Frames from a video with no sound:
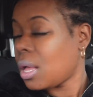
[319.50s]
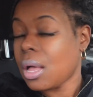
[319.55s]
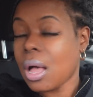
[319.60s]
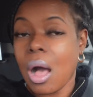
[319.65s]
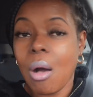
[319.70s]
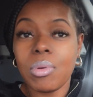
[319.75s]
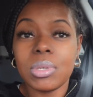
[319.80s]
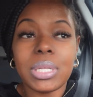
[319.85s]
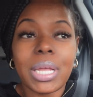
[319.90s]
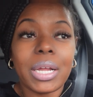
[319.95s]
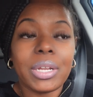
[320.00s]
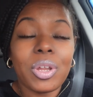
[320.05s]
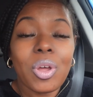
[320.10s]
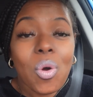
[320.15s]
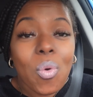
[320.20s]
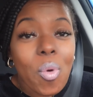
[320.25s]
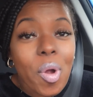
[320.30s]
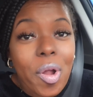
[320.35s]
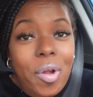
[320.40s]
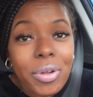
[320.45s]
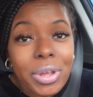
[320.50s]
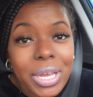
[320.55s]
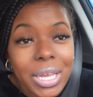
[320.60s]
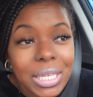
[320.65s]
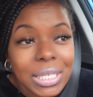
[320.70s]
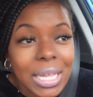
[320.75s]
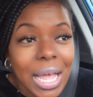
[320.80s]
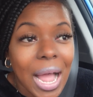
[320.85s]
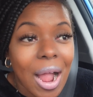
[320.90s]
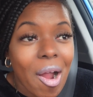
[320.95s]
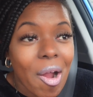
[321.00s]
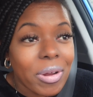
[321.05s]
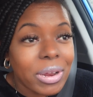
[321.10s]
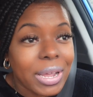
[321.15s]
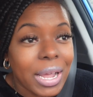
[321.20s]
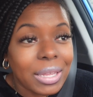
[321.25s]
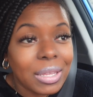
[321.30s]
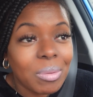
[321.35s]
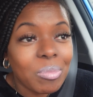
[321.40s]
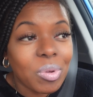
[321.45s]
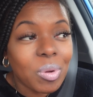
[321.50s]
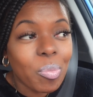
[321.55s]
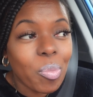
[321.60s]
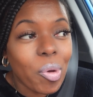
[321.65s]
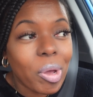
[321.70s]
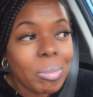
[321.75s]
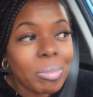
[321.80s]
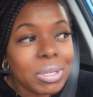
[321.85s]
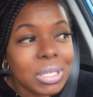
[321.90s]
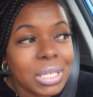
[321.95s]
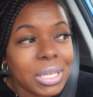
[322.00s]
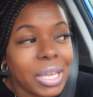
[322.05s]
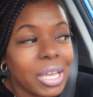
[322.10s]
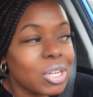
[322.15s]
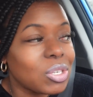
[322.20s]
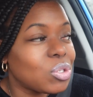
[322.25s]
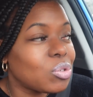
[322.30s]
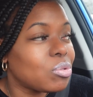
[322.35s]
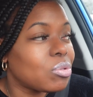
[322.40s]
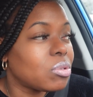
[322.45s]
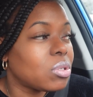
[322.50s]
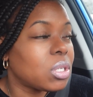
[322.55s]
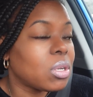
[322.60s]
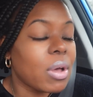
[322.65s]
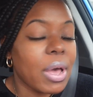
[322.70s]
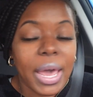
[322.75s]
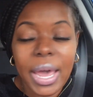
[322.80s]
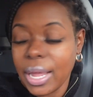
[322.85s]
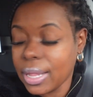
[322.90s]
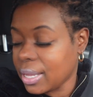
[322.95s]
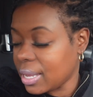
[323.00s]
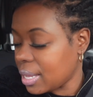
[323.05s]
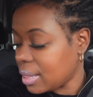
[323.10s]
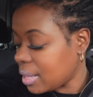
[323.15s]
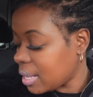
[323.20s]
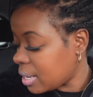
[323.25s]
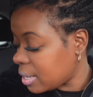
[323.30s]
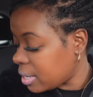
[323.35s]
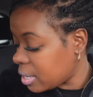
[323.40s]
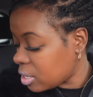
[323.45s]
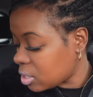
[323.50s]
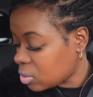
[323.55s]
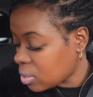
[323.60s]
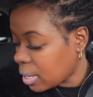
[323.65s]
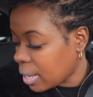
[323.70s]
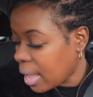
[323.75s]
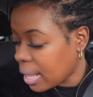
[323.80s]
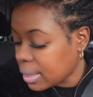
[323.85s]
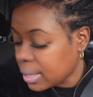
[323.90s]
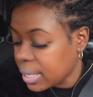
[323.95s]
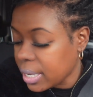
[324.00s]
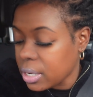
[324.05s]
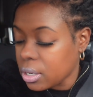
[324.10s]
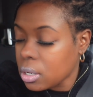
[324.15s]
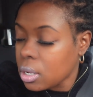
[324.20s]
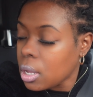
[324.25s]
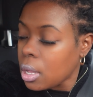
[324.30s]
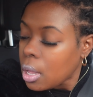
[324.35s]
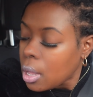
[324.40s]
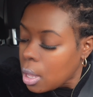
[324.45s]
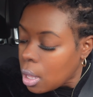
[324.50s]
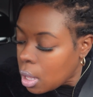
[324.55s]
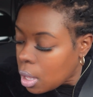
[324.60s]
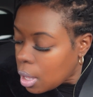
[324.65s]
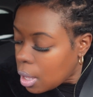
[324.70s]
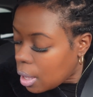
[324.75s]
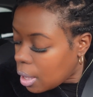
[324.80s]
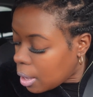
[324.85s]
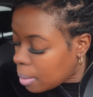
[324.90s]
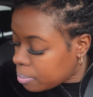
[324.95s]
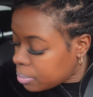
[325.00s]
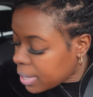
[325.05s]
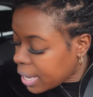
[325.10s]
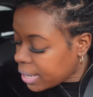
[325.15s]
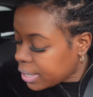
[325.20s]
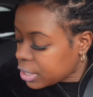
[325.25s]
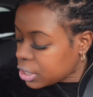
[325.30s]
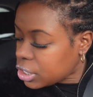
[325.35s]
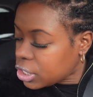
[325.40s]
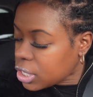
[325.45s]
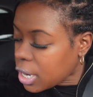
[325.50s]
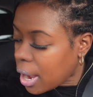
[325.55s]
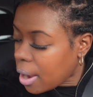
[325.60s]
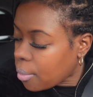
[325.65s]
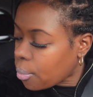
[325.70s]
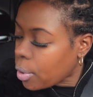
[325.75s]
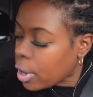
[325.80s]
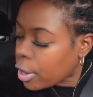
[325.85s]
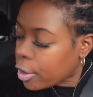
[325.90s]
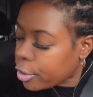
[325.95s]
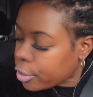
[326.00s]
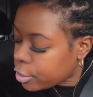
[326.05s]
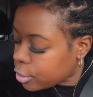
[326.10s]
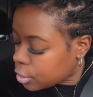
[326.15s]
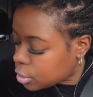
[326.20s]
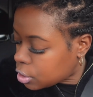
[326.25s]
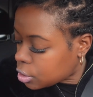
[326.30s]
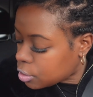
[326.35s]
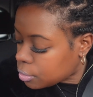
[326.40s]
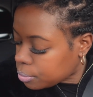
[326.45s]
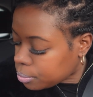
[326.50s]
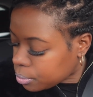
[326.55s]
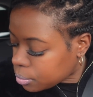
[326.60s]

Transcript: I was like, no worries. I already got them an appointment scheduled. So I had to get that done. So I got them updated shot records.